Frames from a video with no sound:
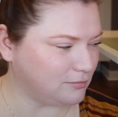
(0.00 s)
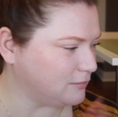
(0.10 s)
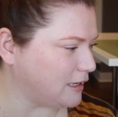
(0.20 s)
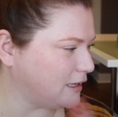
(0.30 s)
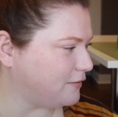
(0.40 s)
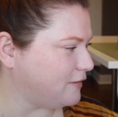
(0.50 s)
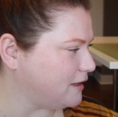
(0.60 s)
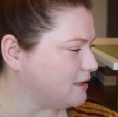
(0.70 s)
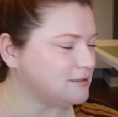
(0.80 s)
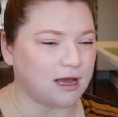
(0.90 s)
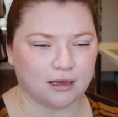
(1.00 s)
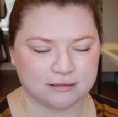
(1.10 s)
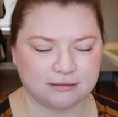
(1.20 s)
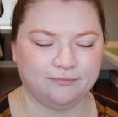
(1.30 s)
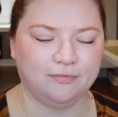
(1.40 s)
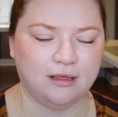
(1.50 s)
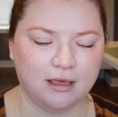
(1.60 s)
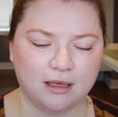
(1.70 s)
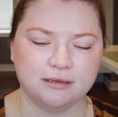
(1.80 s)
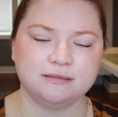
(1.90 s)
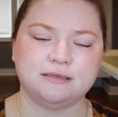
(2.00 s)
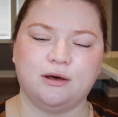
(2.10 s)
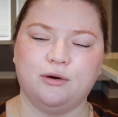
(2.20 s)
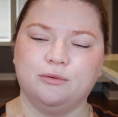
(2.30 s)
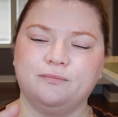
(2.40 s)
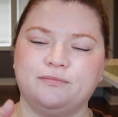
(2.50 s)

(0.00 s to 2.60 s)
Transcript: like the socks. So